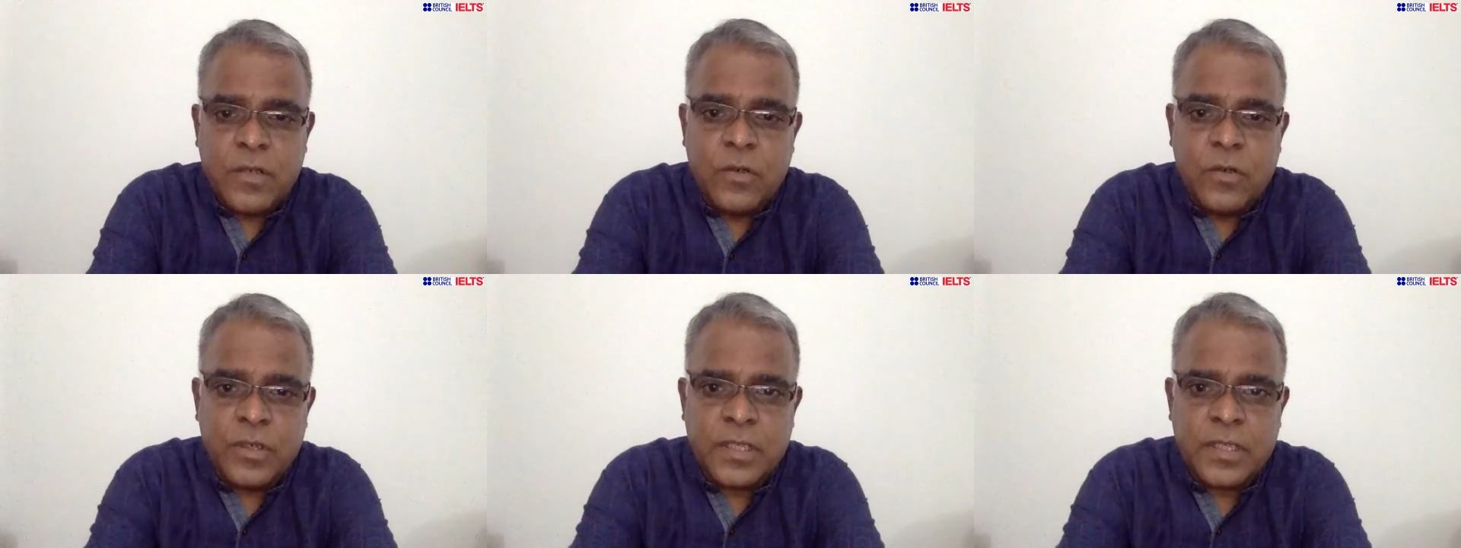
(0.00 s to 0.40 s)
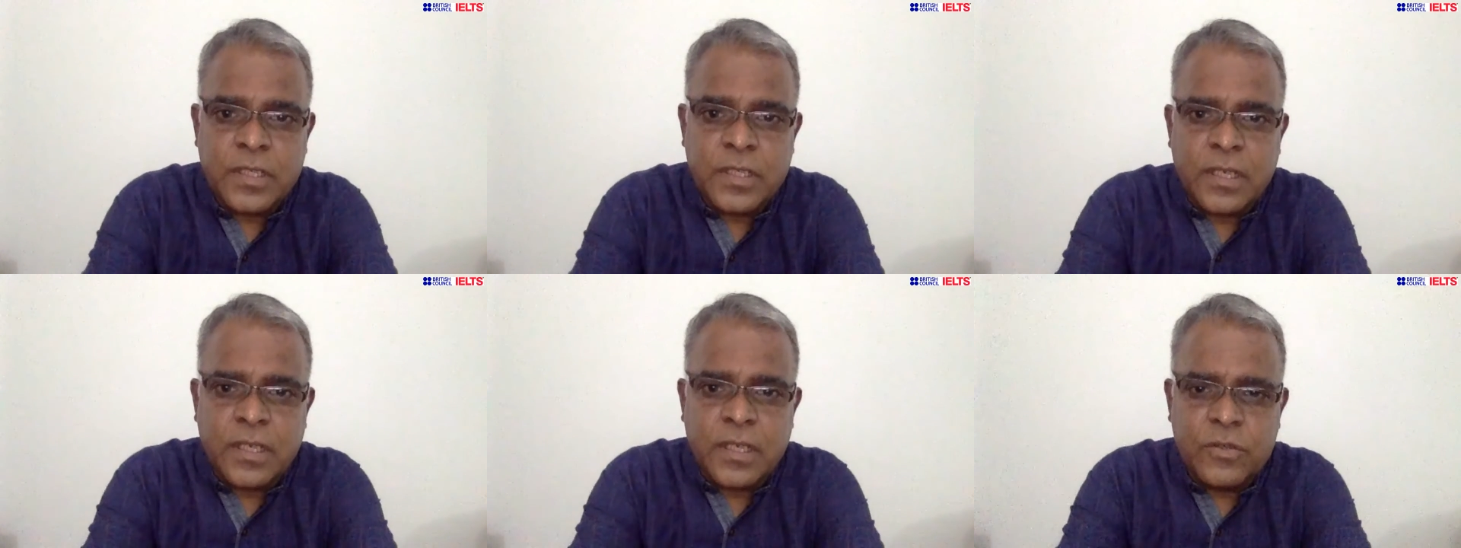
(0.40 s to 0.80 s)
go to the
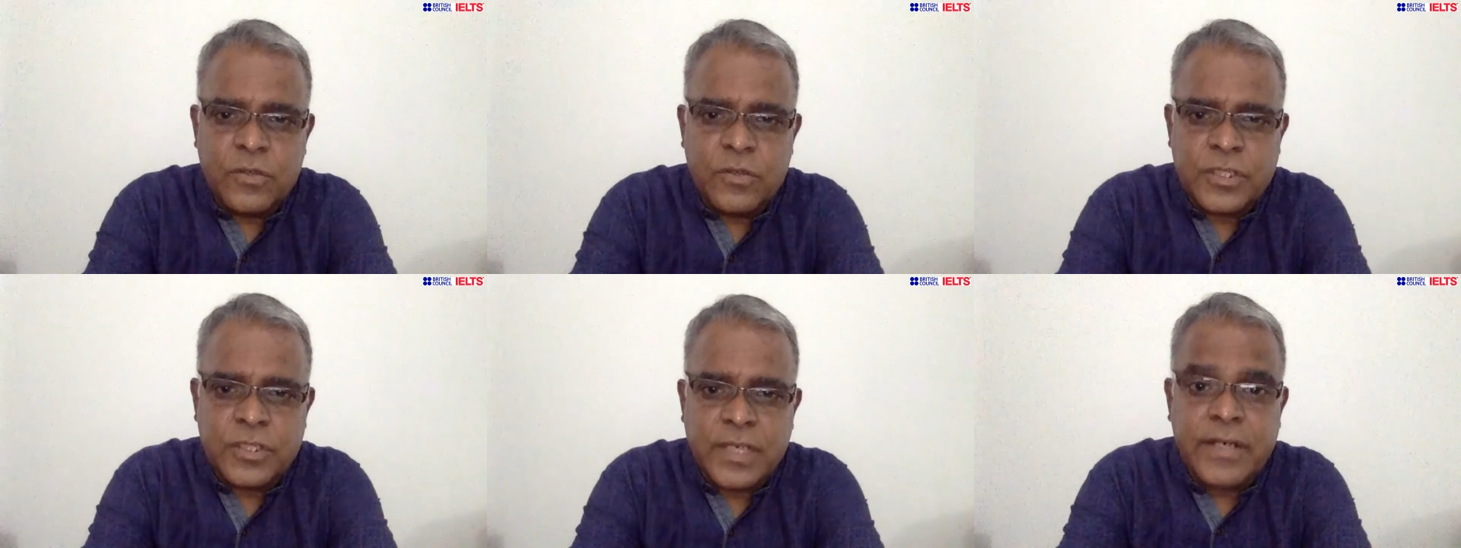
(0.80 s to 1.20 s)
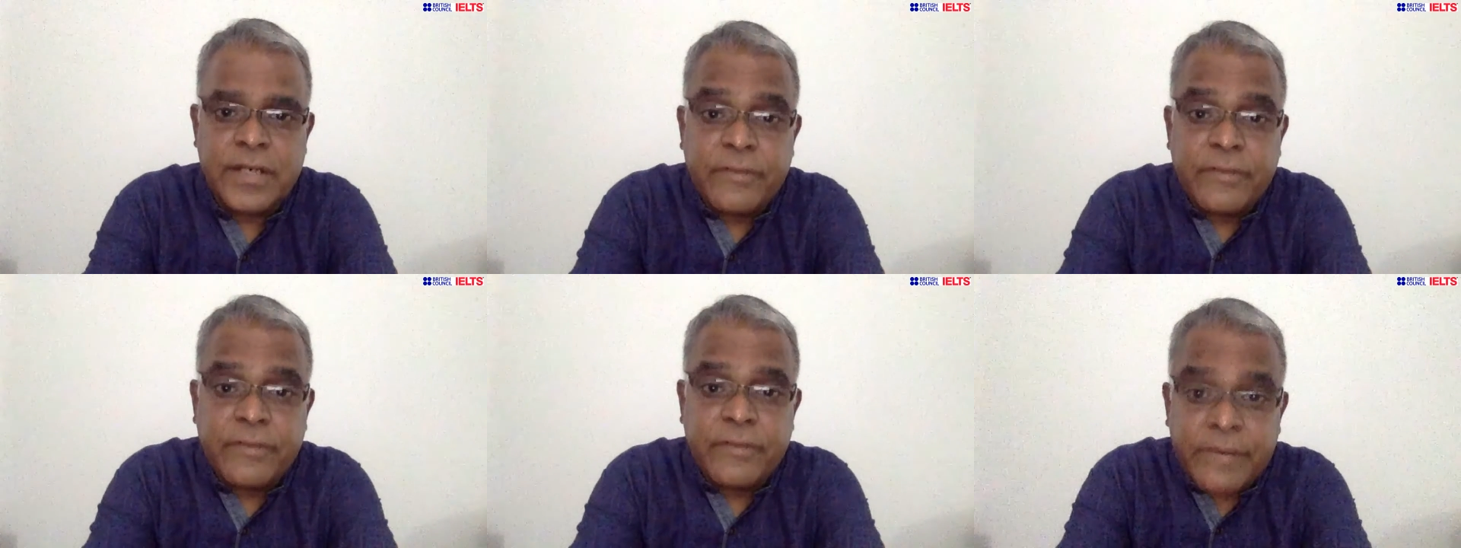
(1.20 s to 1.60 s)
conclusion
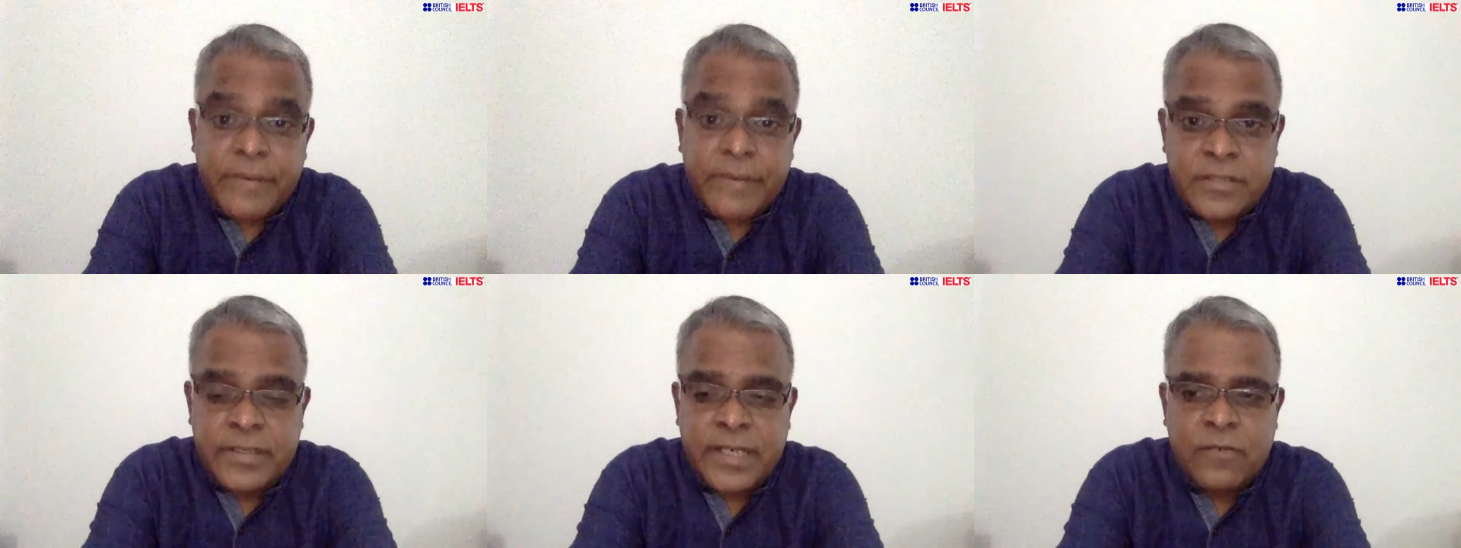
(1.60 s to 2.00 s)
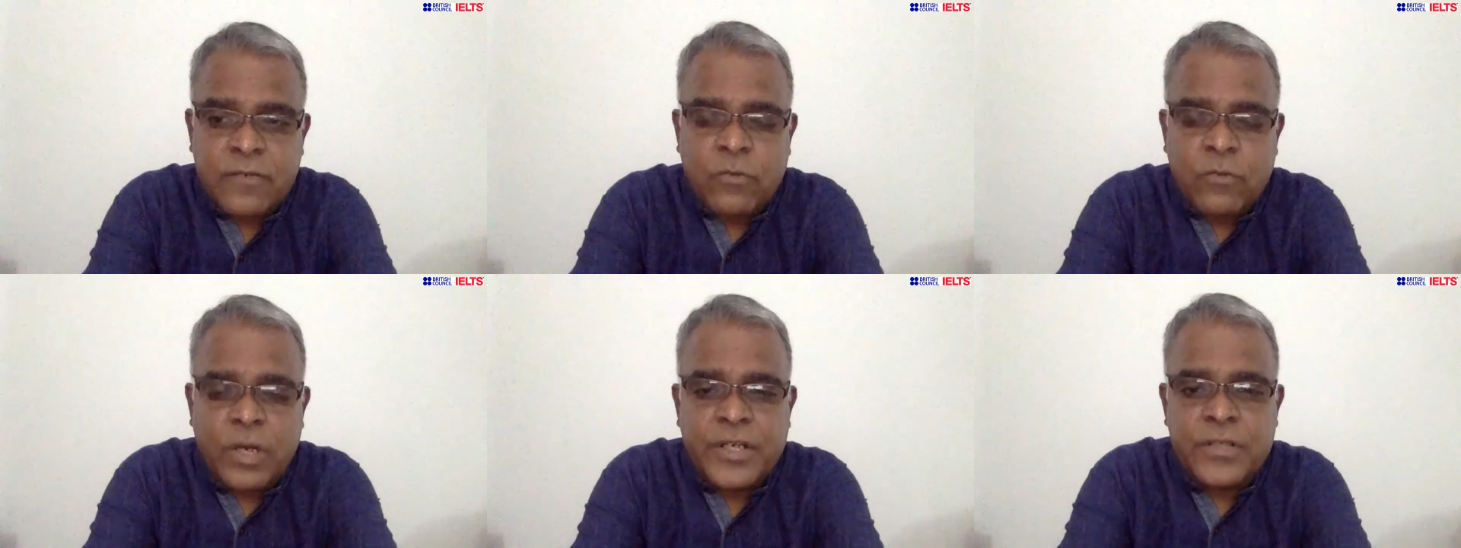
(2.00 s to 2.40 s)
and
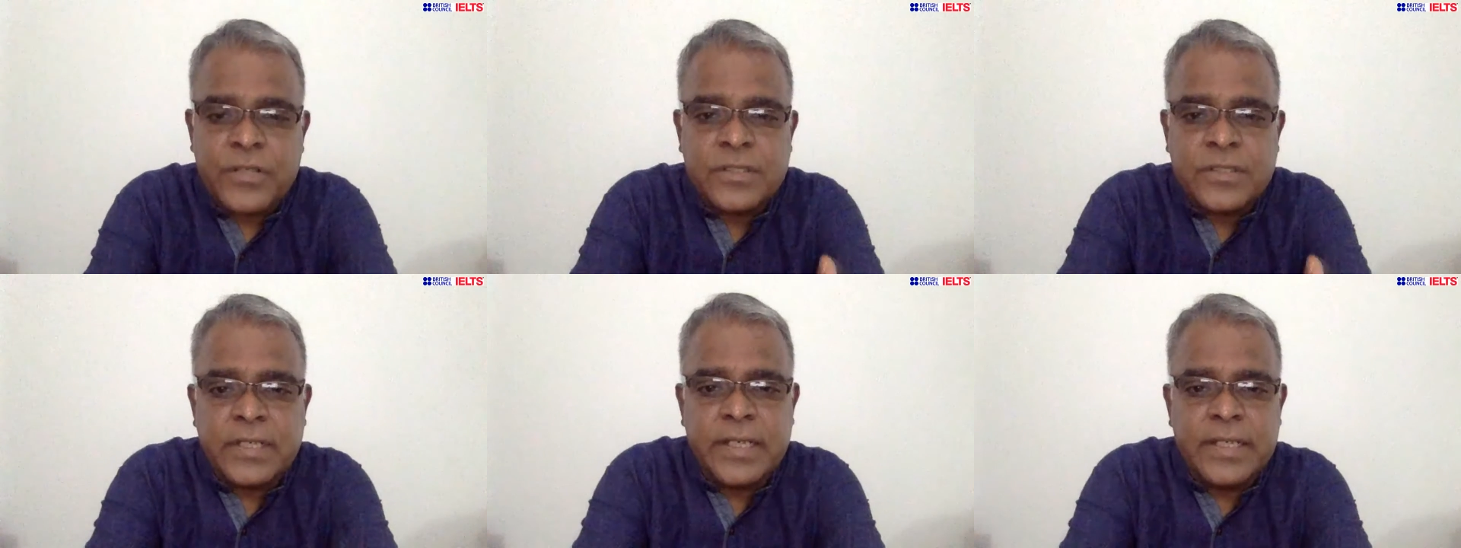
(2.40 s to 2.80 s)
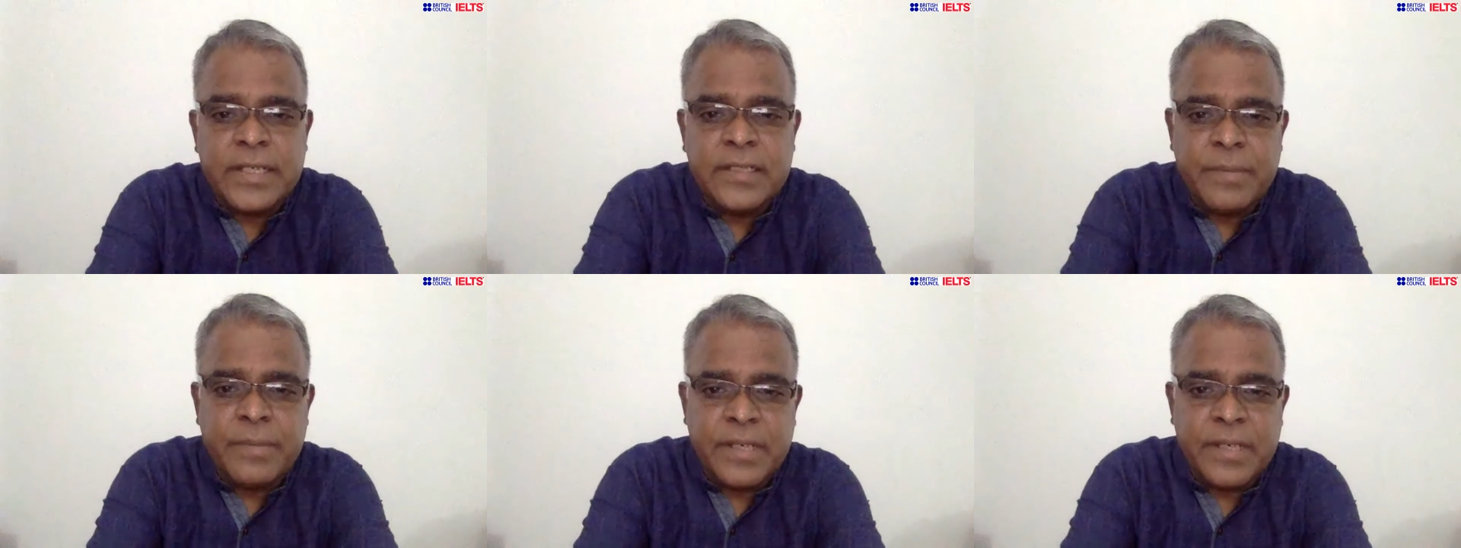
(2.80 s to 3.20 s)
reiterate what you said
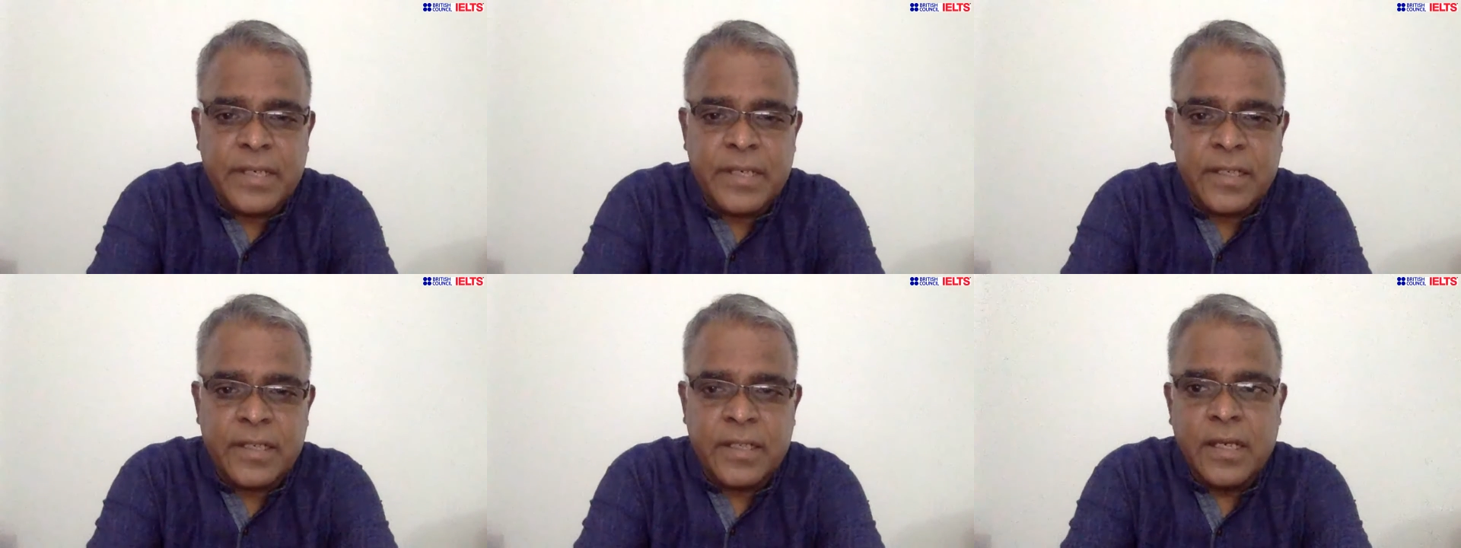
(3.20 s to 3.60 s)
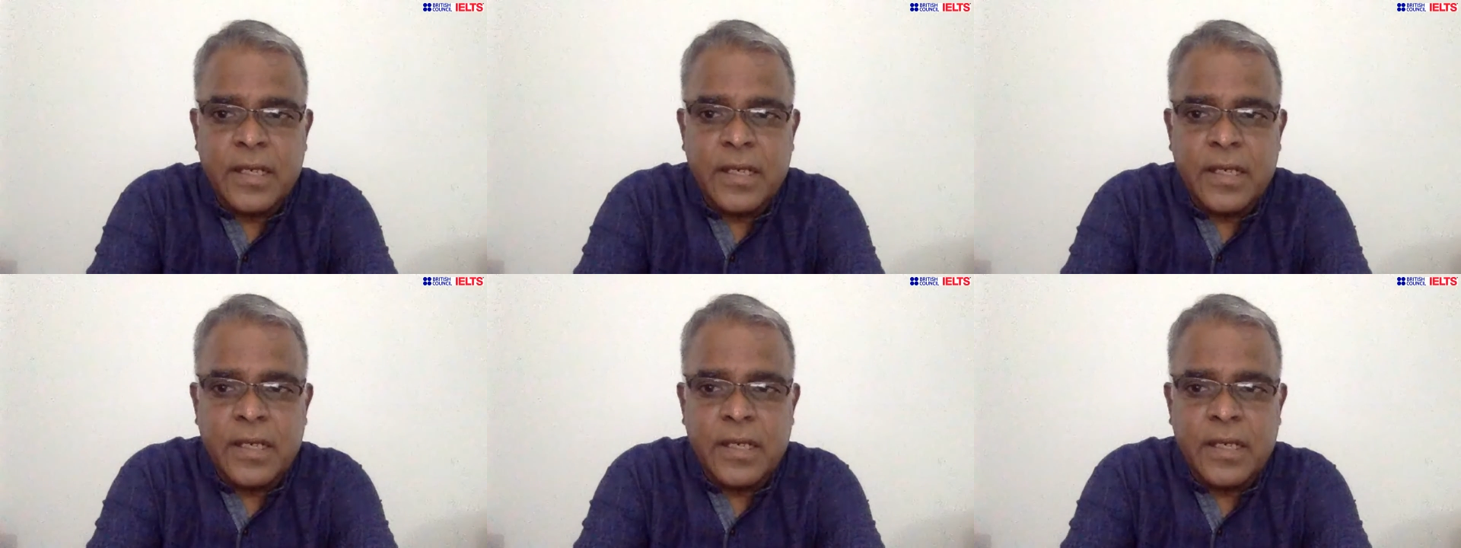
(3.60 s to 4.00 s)
in the beginning
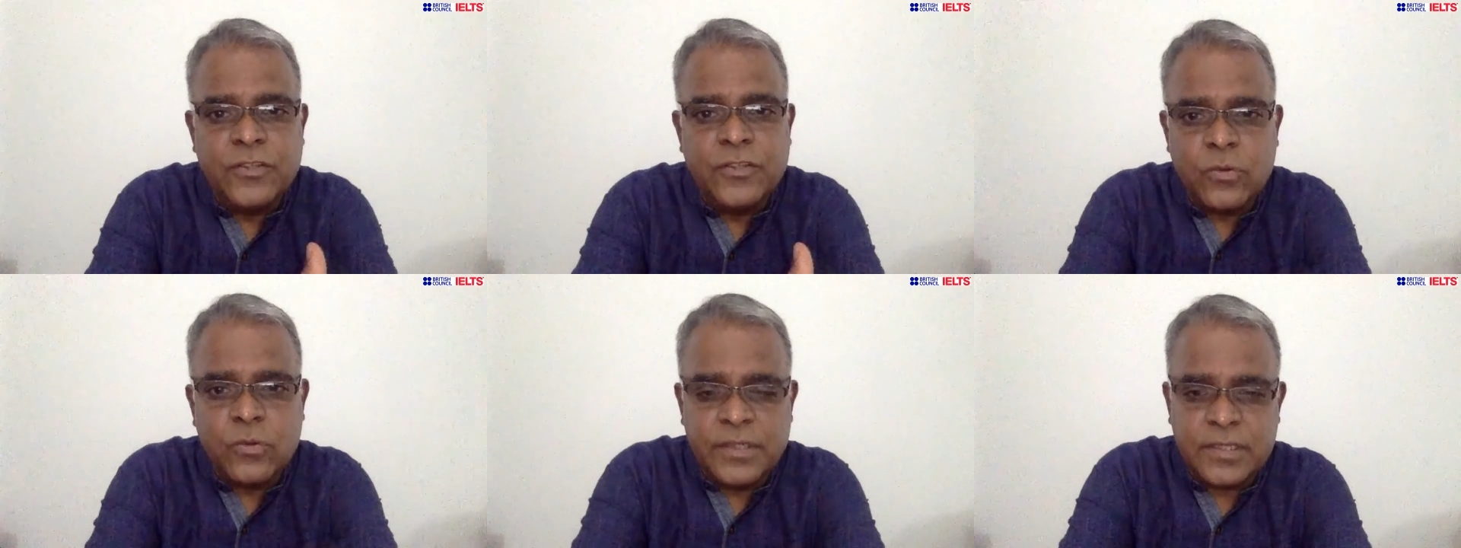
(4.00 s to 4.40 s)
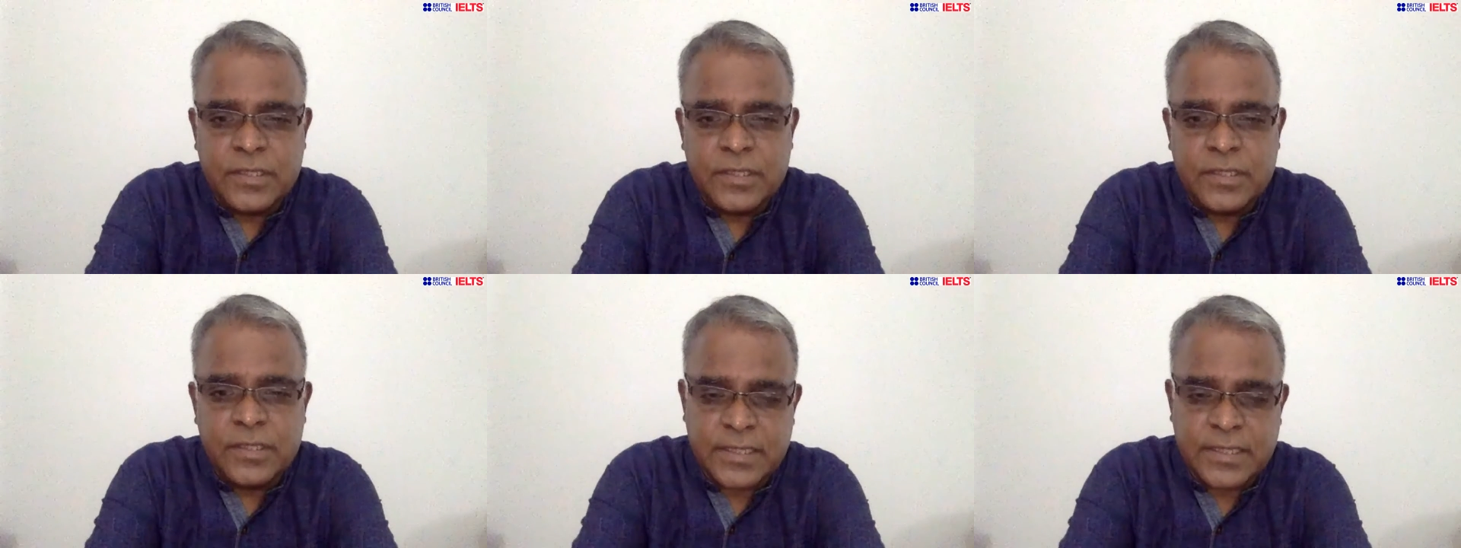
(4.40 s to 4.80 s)
and throughout the test.